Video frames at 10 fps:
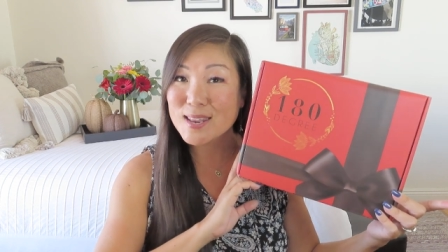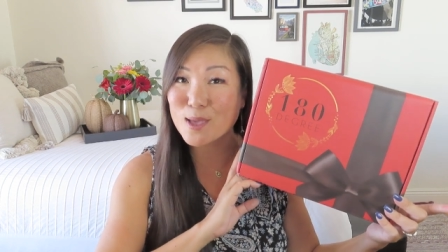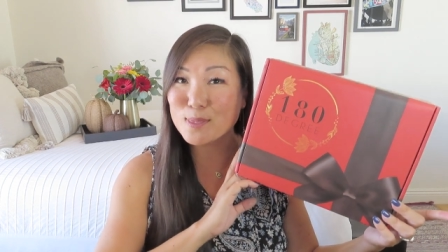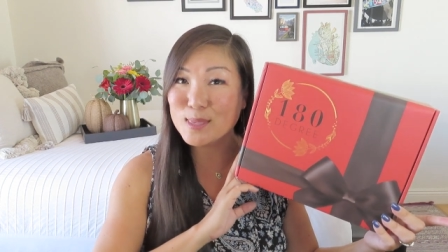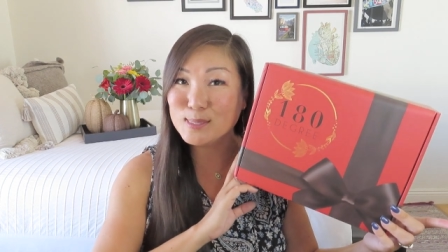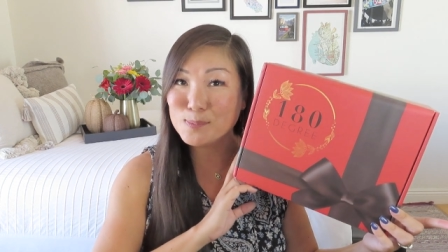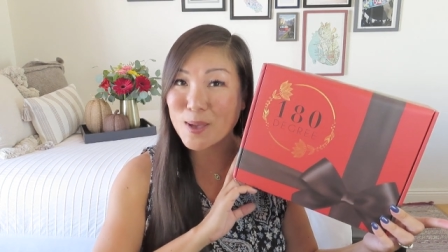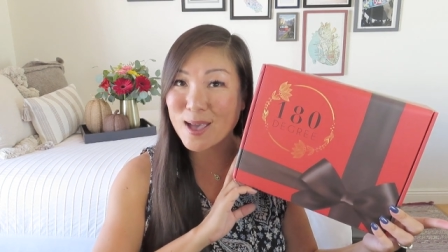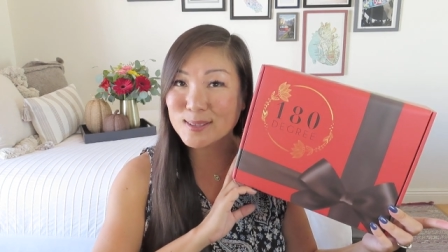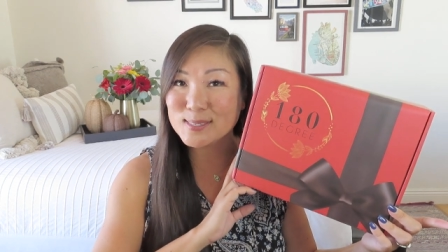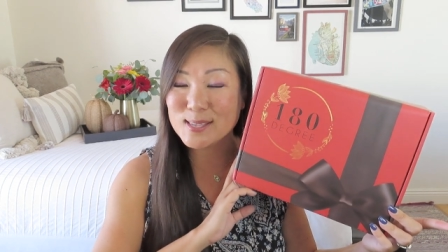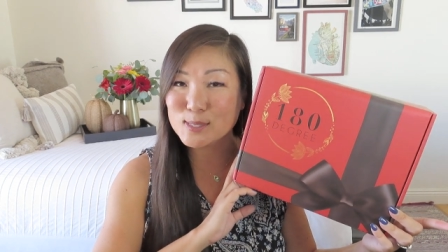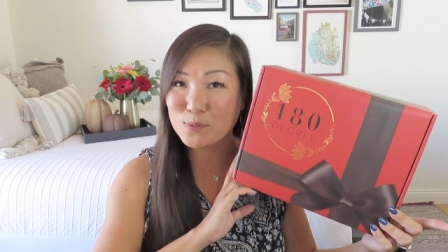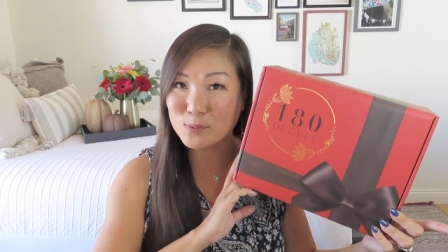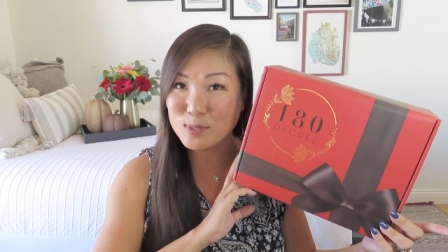Now this box
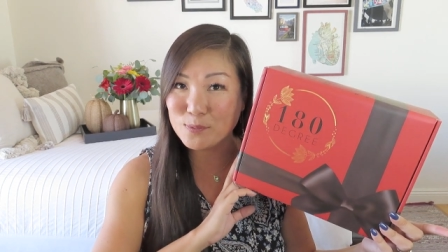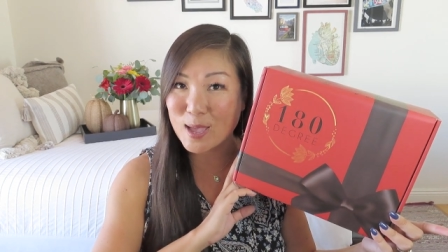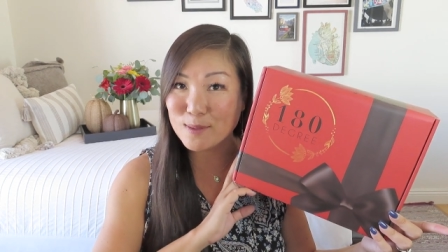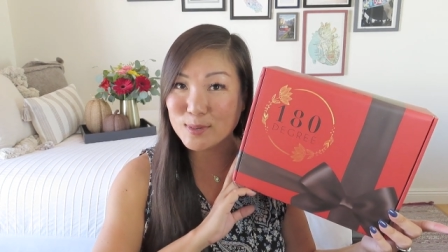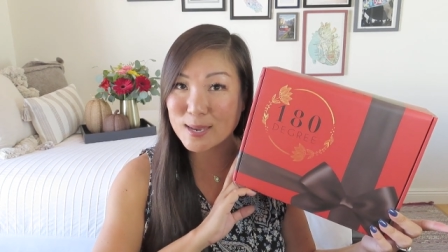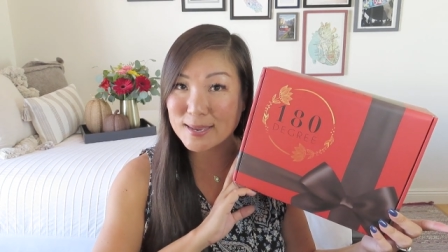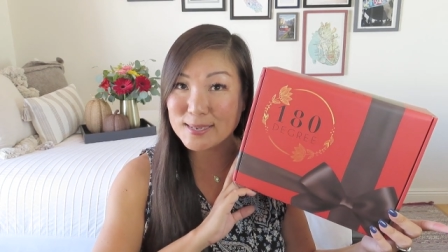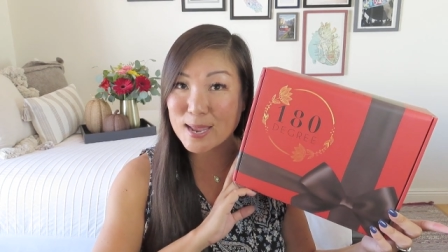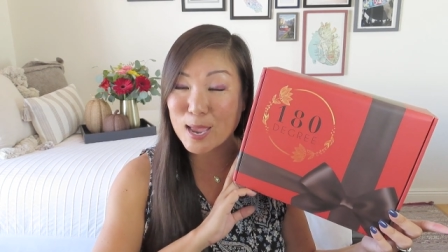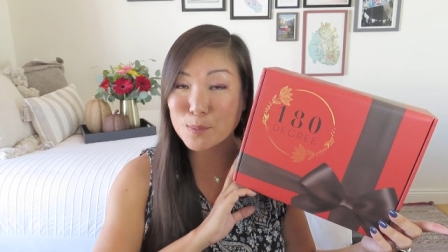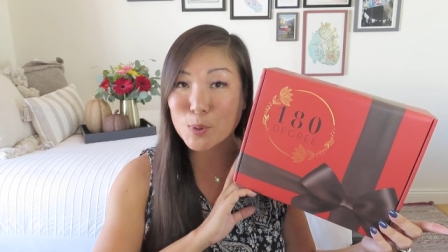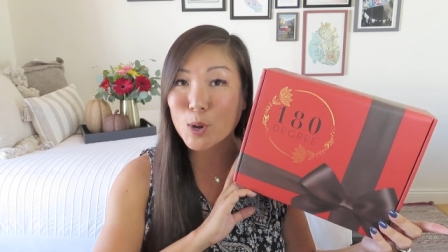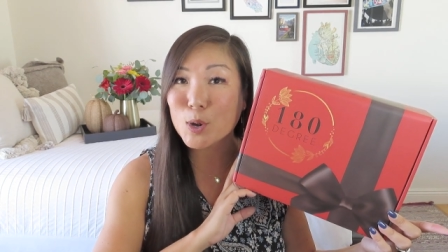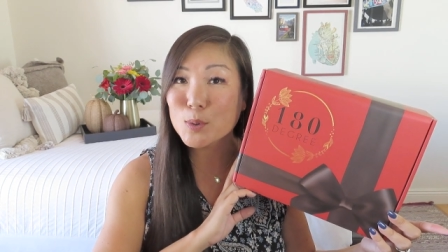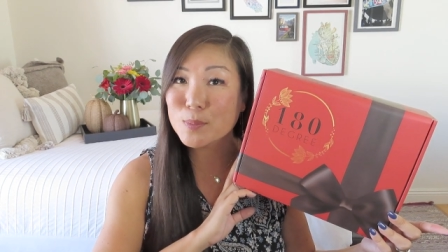is fifty-five ninety-nine
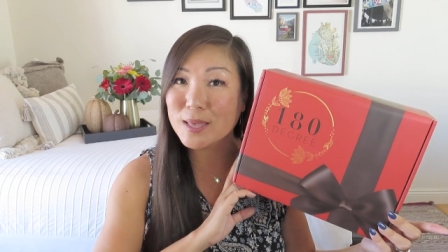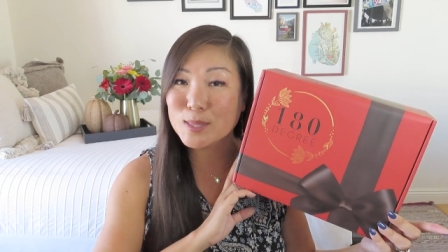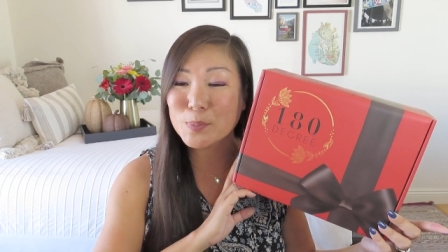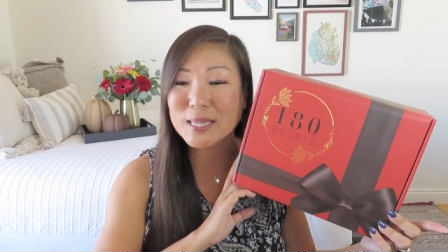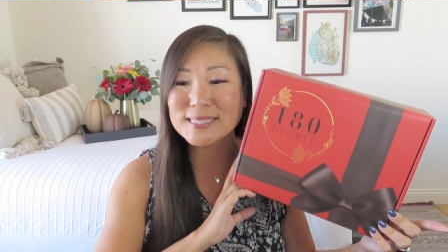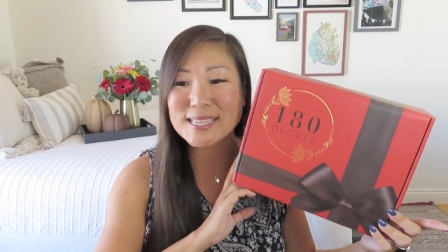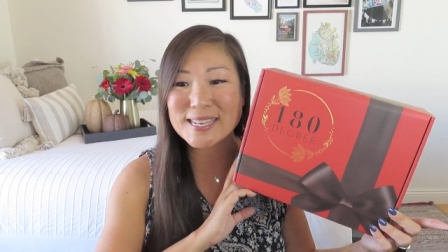per month plus